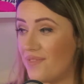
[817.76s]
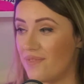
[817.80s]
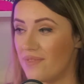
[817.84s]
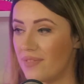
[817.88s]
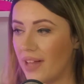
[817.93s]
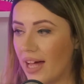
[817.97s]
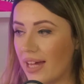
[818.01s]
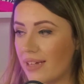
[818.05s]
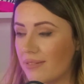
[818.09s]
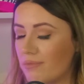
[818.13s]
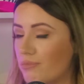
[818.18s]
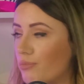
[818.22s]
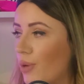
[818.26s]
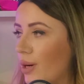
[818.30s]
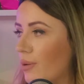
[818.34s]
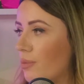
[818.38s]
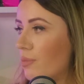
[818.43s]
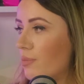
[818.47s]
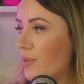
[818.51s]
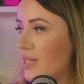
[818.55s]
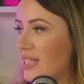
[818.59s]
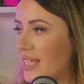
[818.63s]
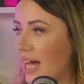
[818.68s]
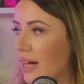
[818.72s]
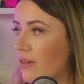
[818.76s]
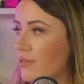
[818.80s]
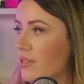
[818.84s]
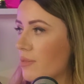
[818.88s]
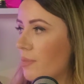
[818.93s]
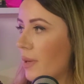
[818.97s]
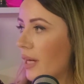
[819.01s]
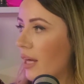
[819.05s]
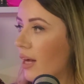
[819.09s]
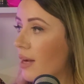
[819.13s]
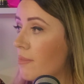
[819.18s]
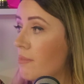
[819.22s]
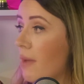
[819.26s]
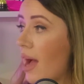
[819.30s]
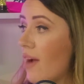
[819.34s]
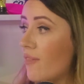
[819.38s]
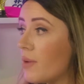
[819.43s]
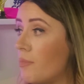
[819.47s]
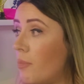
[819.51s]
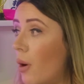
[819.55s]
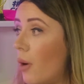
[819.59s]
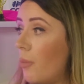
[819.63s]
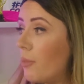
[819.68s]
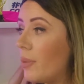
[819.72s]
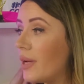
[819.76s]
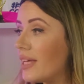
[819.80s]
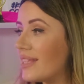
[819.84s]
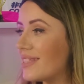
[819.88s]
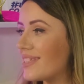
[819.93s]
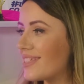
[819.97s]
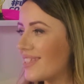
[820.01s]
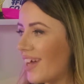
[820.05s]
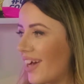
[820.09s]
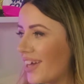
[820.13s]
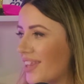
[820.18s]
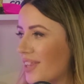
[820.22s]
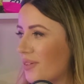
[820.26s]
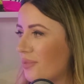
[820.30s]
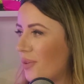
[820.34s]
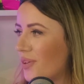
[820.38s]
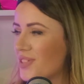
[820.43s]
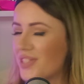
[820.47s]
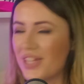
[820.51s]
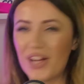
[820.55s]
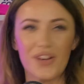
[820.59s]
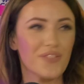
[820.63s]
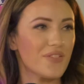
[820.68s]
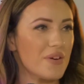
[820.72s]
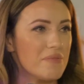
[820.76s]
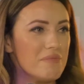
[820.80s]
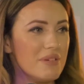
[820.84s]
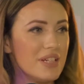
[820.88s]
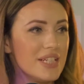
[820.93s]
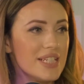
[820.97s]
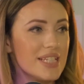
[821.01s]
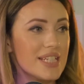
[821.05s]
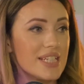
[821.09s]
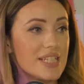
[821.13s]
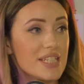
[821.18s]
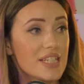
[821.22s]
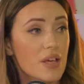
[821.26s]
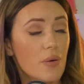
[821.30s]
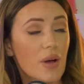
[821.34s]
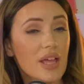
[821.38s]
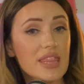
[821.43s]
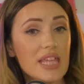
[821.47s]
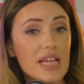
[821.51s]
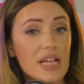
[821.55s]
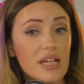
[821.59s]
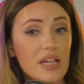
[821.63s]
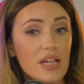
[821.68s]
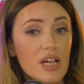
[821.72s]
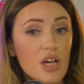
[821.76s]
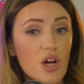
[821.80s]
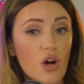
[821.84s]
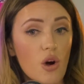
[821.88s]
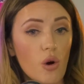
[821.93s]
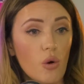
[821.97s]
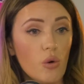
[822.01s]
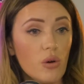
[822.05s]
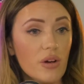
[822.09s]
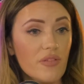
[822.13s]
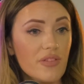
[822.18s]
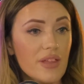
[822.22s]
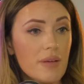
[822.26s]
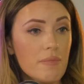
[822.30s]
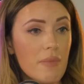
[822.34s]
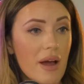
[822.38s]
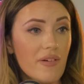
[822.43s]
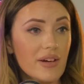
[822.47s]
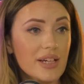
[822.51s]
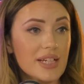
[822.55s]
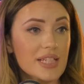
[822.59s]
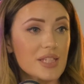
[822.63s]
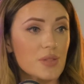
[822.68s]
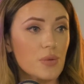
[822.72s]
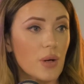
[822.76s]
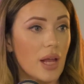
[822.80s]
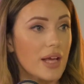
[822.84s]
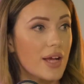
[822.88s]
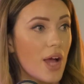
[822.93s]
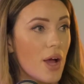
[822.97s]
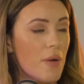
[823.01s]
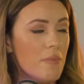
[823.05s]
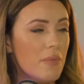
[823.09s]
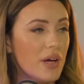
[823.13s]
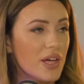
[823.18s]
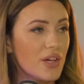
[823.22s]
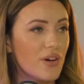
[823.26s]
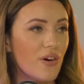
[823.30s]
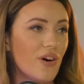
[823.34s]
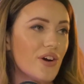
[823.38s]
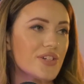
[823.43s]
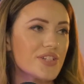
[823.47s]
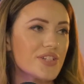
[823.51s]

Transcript: like, well, we sound a bit like Mary Poppins, like the ones that are from London. So I think all of the Americans were like, oh my God,